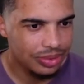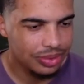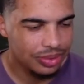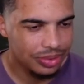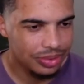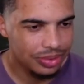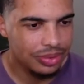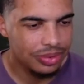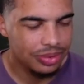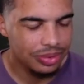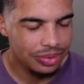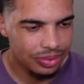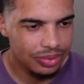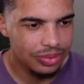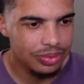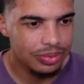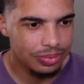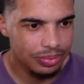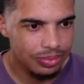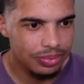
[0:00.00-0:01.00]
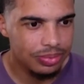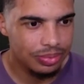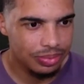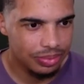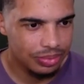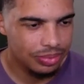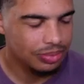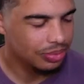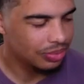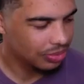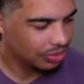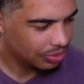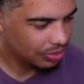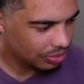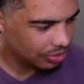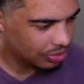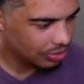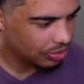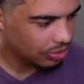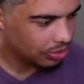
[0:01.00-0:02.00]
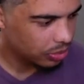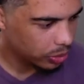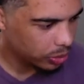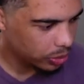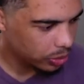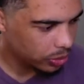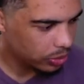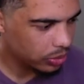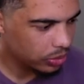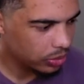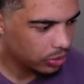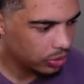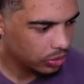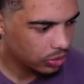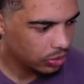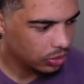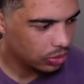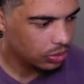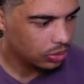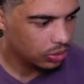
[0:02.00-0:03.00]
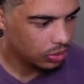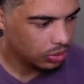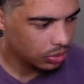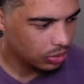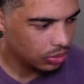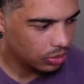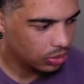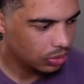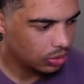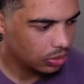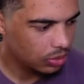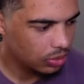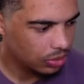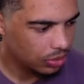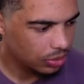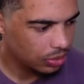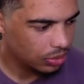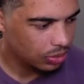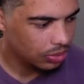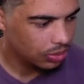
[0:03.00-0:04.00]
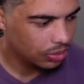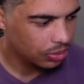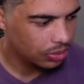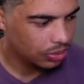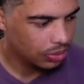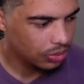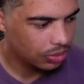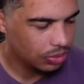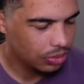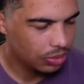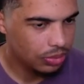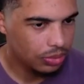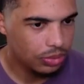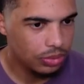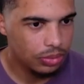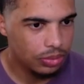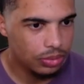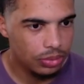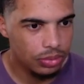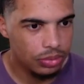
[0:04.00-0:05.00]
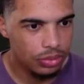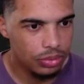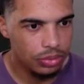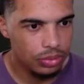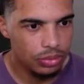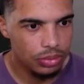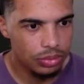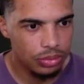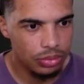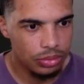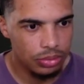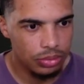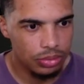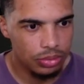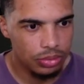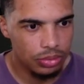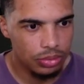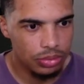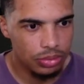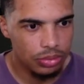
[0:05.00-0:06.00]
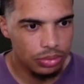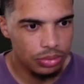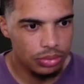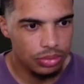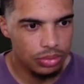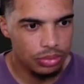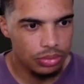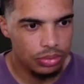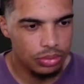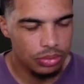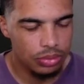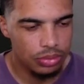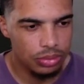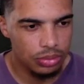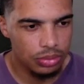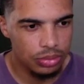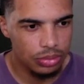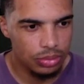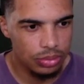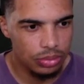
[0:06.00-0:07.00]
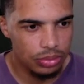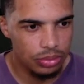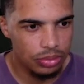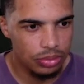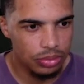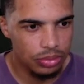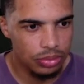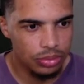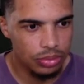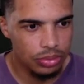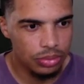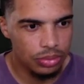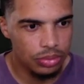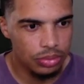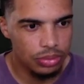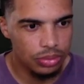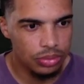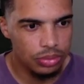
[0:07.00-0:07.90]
No words are spoken by the person on screen.